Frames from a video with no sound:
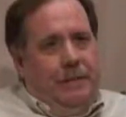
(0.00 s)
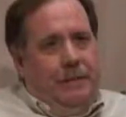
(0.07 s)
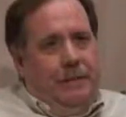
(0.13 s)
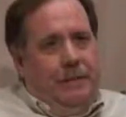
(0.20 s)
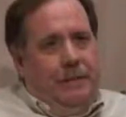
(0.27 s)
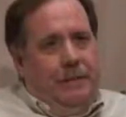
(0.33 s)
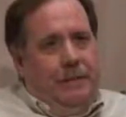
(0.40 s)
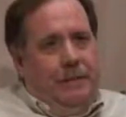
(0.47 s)

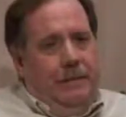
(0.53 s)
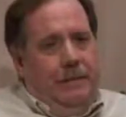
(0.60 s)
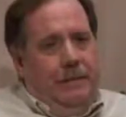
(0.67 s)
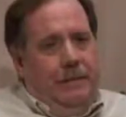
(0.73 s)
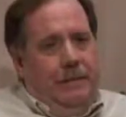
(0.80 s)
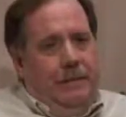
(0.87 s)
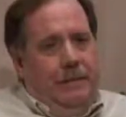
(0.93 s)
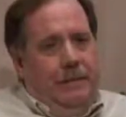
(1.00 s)
the
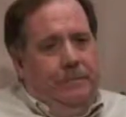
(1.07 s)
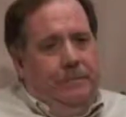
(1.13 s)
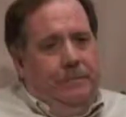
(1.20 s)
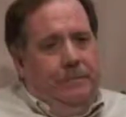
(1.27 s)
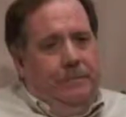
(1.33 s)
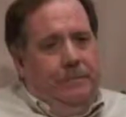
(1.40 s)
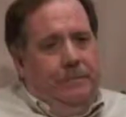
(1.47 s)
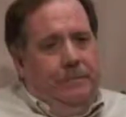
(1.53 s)
um,
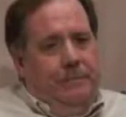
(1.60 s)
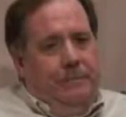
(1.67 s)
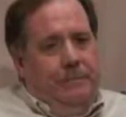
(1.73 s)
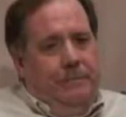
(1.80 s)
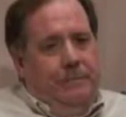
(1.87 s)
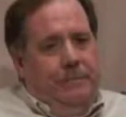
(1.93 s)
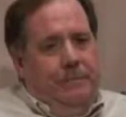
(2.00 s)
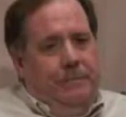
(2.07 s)

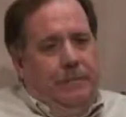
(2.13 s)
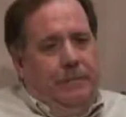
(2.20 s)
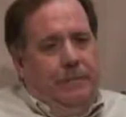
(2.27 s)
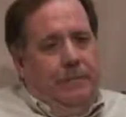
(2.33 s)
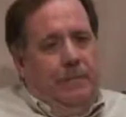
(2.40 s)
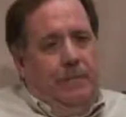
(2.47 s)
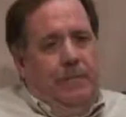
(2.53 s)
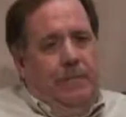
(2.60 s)

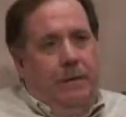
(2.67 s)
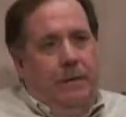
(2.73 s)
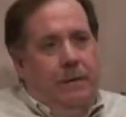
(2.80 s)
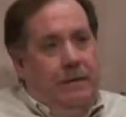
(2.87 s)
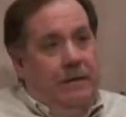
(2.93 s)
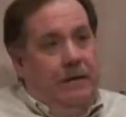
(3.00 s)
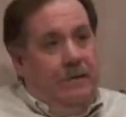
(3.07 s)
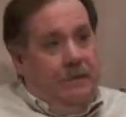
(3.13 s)
the movement
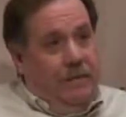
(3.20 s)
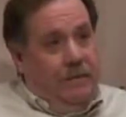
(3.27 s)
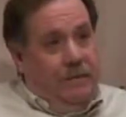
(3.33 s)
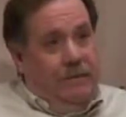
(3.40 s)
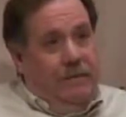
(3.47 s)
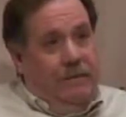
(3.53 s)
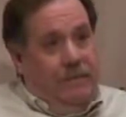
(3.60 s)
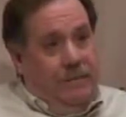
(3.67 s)
of
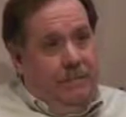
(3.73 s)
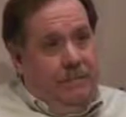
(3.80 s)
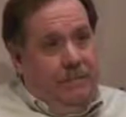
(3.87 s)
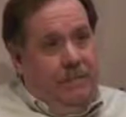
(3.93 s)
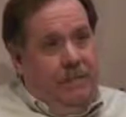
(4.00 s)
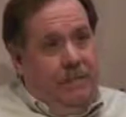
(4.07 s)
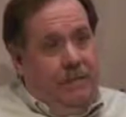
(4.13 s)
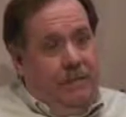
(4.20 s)
assets
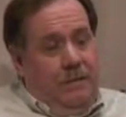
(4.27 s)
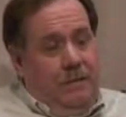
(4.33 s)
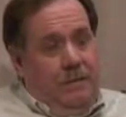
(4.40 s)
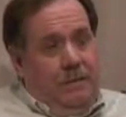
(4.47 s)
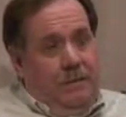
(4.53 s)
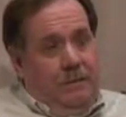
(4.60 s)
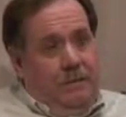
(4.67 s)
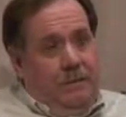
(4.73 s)

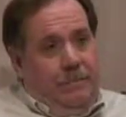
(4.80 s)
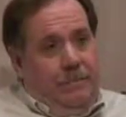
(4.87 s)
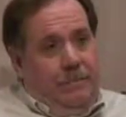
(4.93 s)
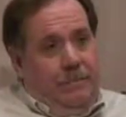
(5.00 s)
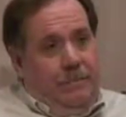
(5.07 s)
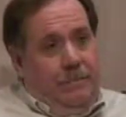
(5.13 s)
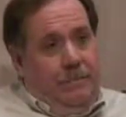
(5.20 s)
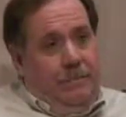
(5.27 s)

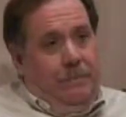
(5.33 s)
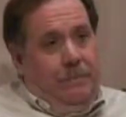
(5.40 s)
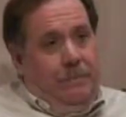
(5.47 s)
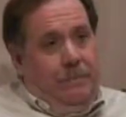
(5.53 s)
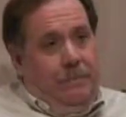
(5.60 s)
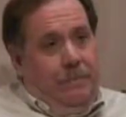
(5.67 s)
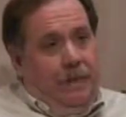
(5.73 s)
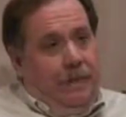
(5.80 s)
from
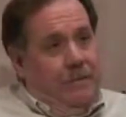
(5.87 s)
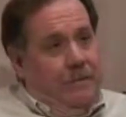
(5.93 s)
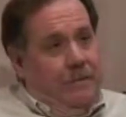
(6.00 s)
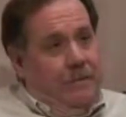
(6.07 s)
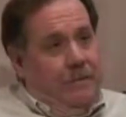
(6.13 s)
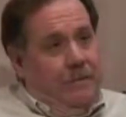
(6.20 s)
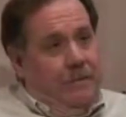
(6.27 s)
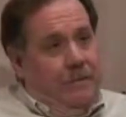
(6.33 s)

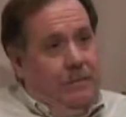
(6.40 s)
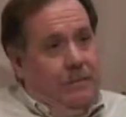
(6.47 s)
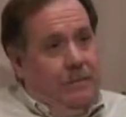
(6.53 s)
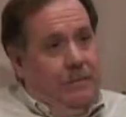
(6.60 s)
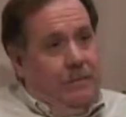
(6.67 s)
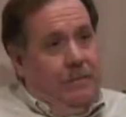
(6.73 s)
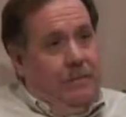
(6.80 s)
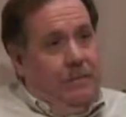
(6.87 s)
Eastern
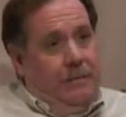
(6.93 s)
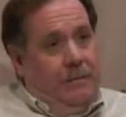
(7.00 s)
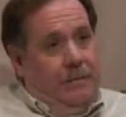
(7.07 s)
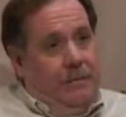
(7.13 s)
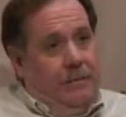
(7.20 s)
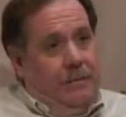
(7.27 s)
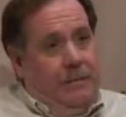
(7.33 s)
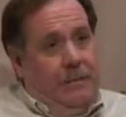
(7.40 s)

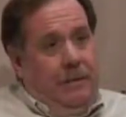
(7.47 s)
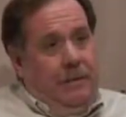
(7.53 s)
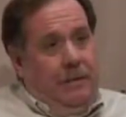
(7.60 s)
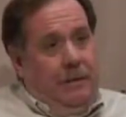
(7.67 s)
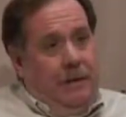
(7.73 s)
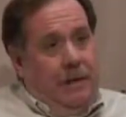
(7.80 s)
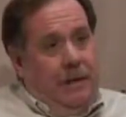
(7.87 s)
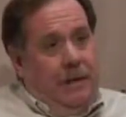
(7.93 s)
to
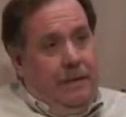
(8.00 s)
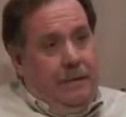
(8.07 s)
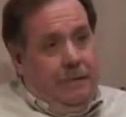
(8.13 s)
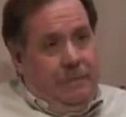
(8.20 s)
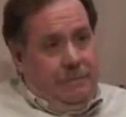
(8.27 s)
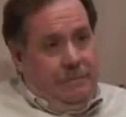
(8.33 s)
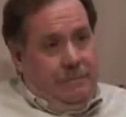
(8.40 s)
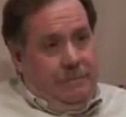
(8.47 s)
to Continental,